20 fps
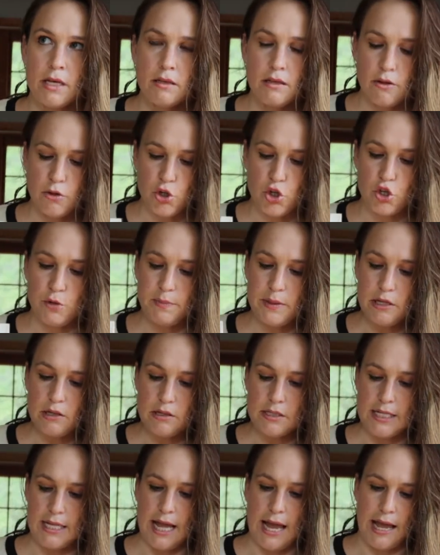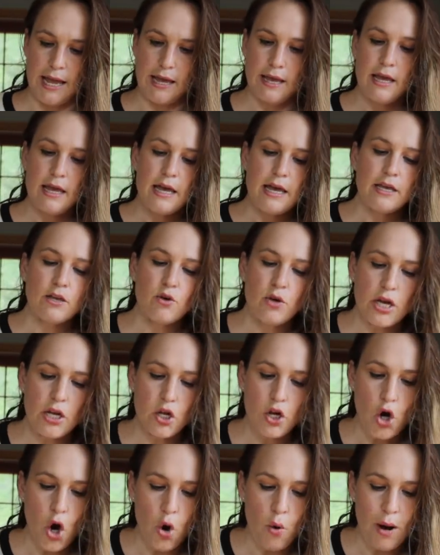little spiel today. You
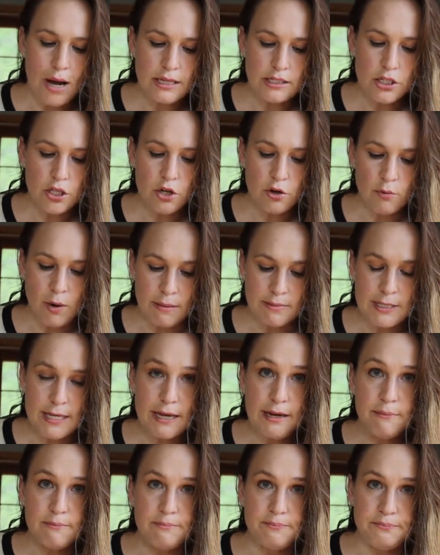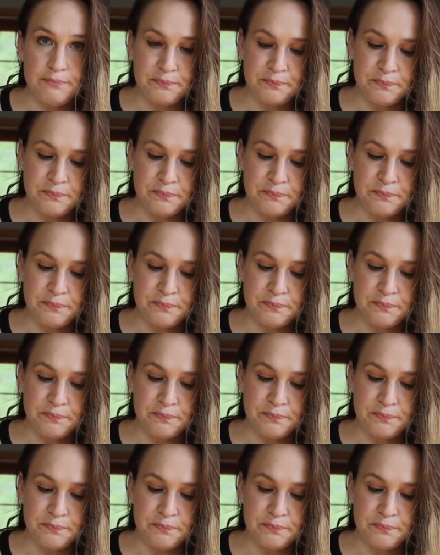can go onto their website